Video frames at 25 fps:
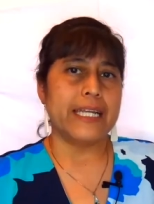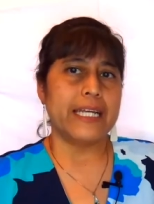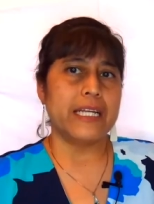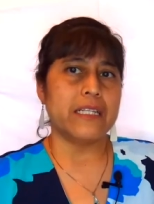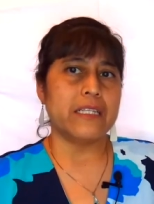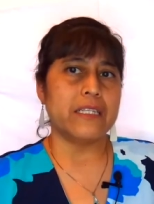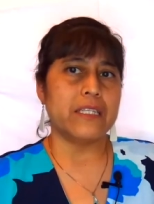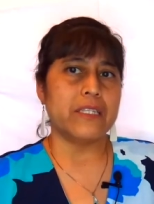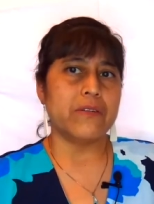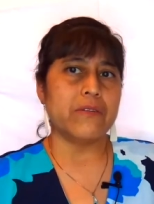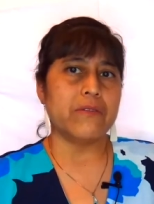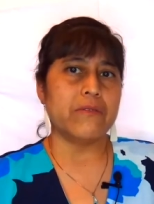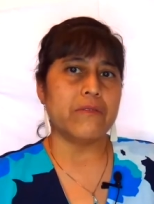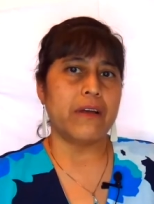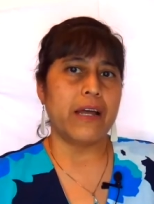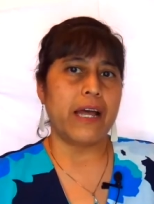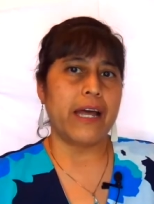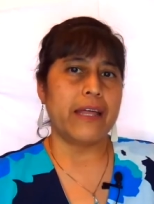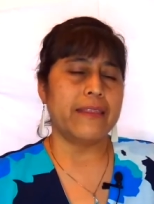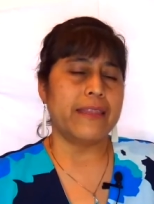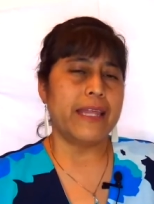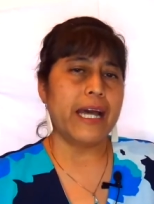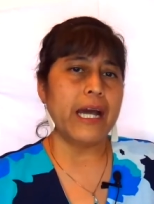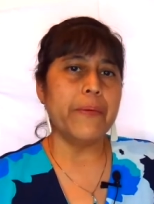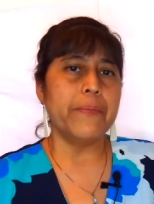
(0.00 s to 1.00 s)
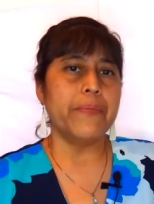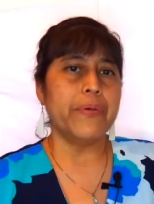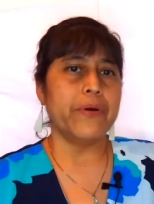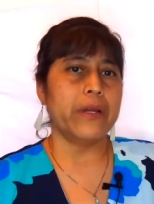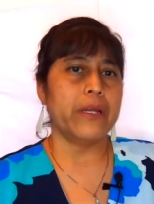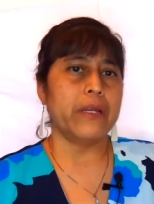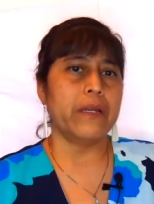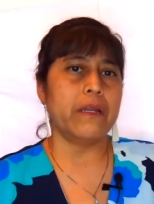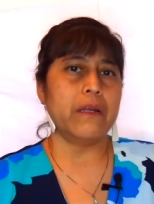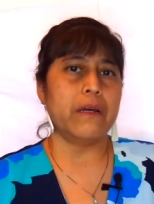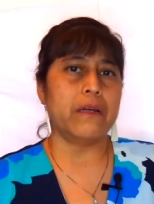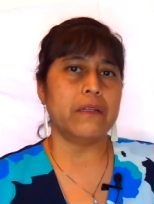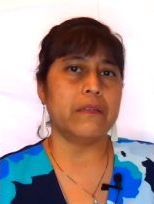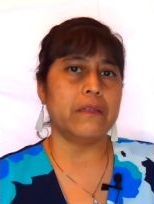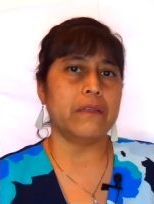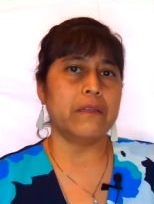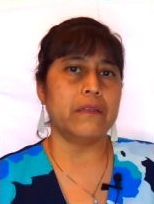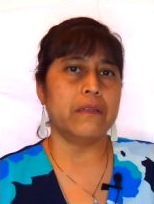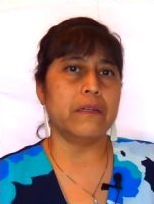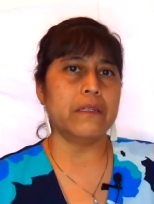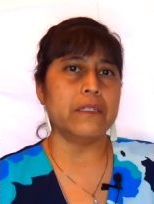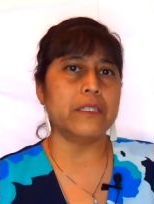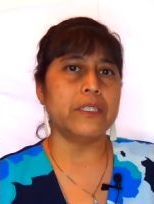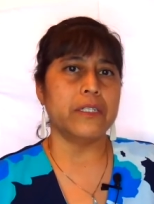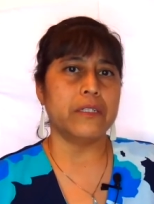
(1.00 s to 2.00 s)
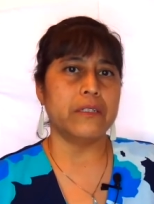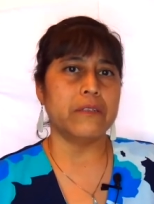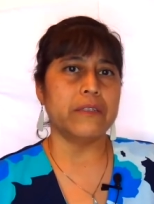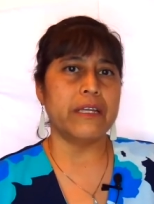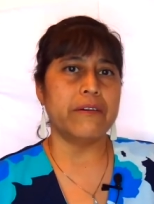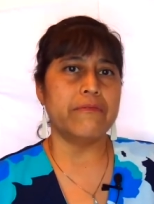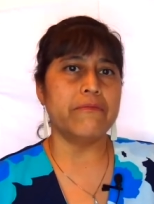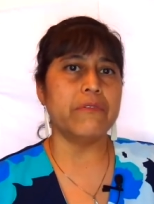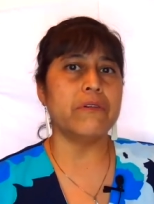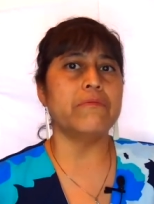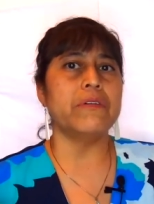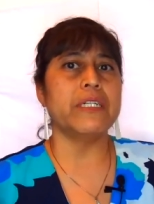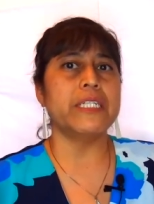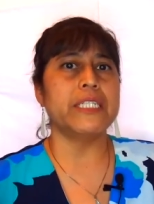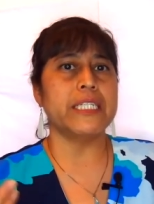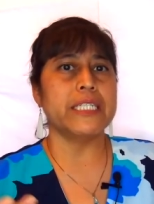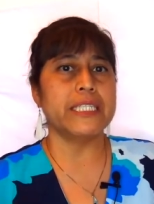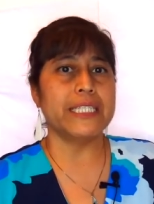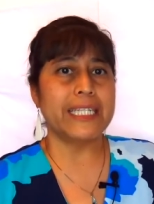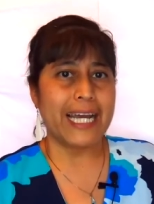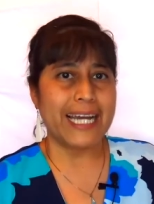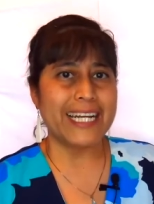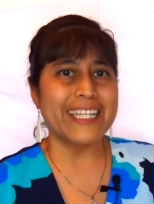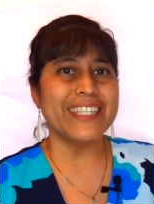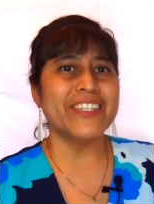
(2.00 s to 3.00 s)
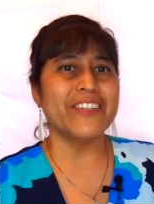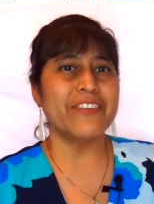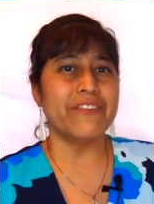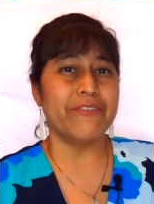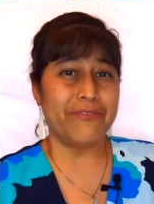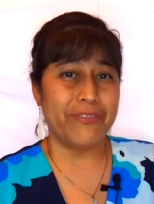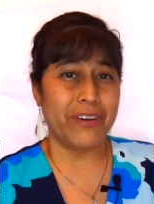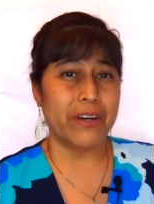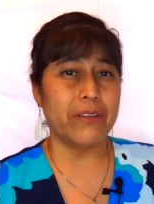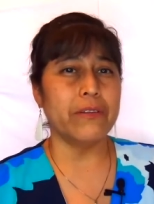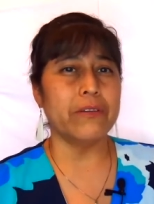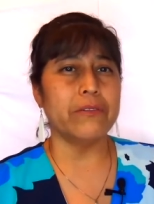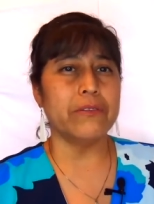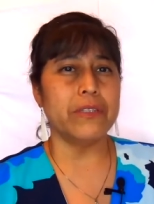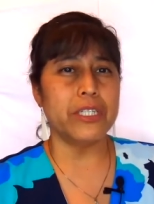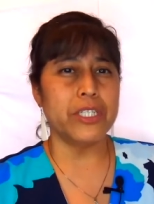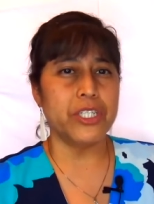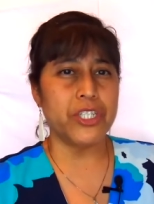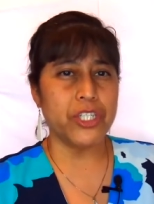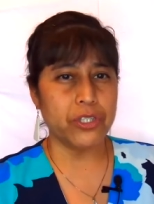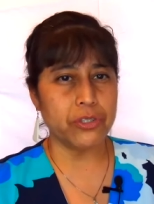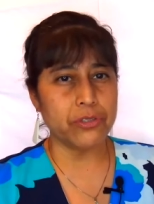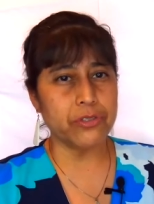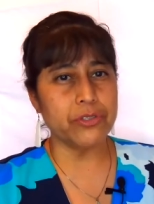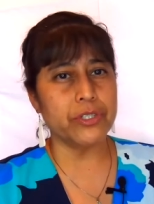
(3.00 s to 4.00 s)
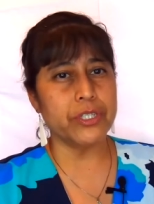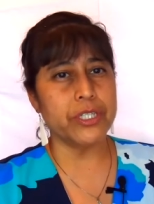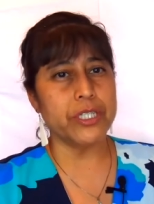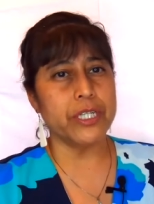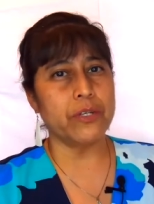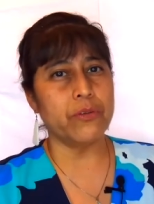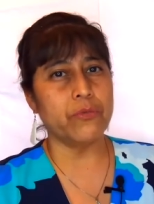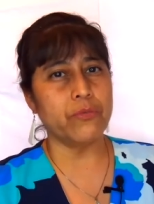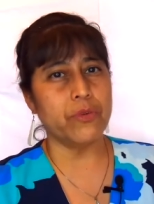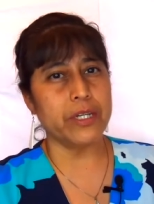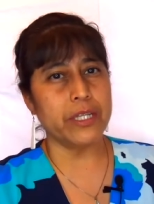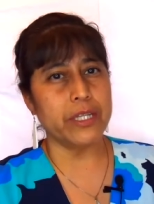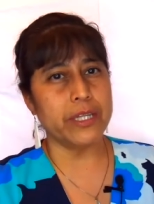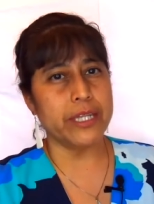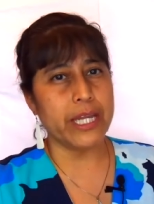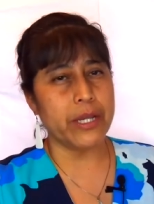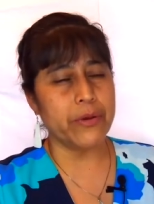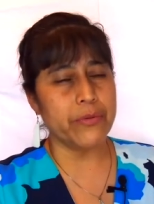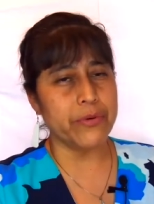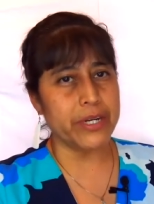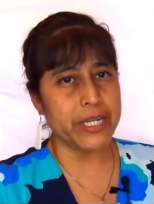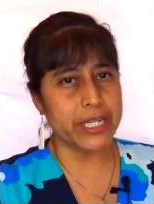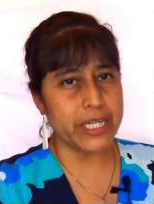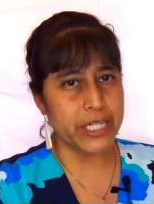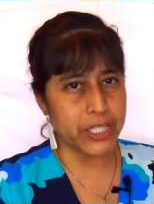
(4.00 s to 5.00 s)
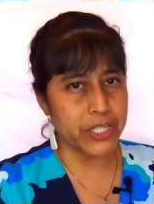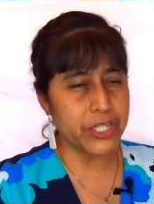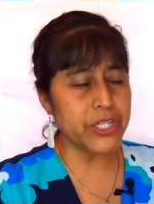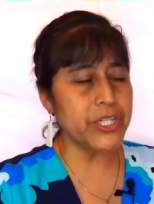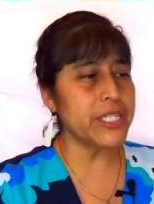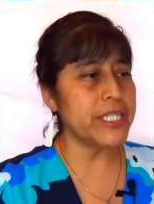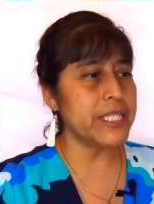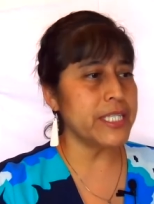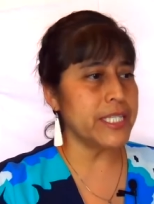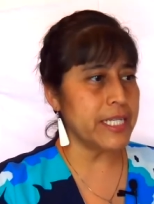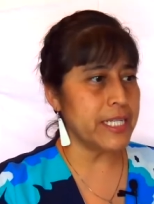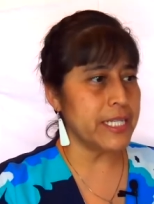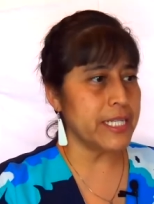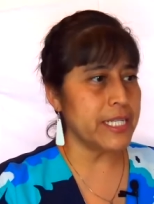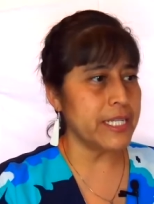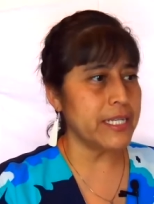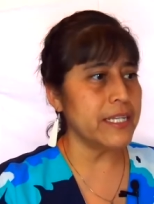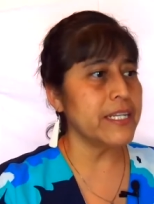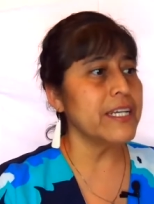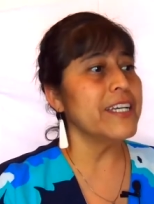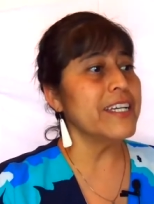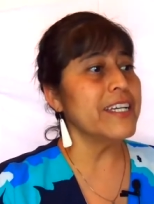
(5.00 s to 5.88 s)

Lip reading: And so at that point, on a certain level, we just had to follow the children and what they were interested in,